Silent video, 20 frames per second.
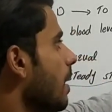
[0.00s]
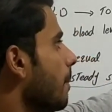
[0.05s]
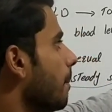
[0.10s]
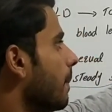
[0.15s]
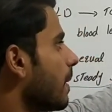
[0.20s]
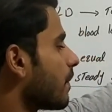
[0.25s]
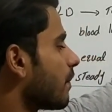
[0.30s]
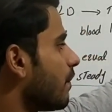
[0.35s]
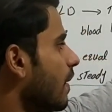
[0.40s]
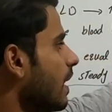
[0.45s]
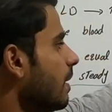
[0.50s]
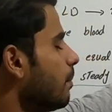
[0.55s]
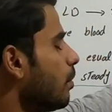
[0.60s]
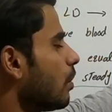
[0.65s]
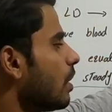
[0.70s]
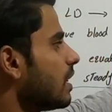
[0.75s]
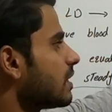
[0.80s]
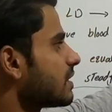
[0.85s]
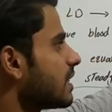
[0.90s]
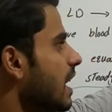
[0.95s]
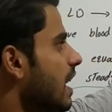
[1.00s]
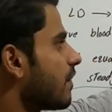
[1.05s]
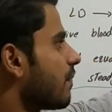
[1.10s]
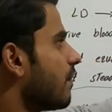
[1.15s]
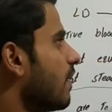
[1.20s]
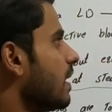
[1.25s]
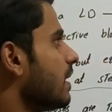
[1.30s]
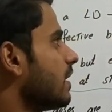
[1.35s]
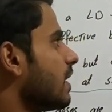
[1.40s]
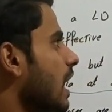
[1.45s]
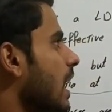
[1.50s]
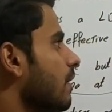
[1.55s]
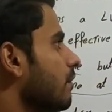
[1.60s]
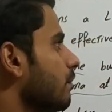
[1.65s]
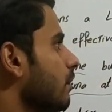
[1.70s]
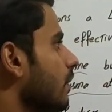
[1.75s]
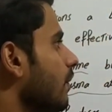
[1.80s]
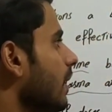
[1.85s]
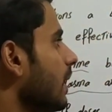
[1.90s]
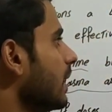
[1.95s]
but 1 bolus at one time
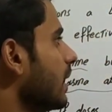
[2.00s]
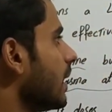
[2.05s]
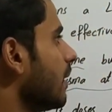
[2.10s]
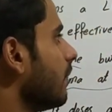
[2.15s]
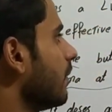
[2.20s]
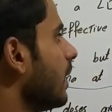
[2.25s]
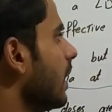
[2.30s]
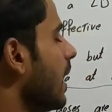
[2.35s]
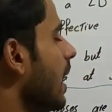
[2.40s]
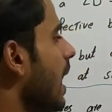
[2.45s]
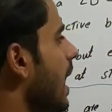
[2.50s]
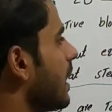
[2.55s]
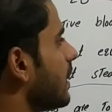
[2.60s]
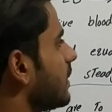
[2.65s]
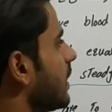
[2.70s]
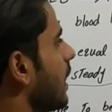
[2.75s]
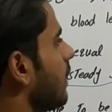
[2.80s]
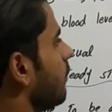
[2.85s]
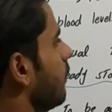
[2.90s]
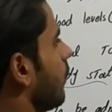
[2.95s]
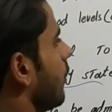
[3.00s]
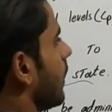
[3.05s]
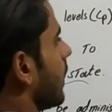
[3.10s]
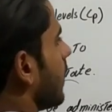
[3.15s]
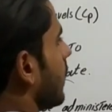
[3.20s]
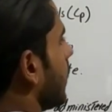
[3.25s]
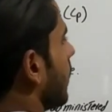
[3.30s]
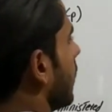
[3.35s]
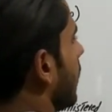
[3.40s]
we will give, and then we will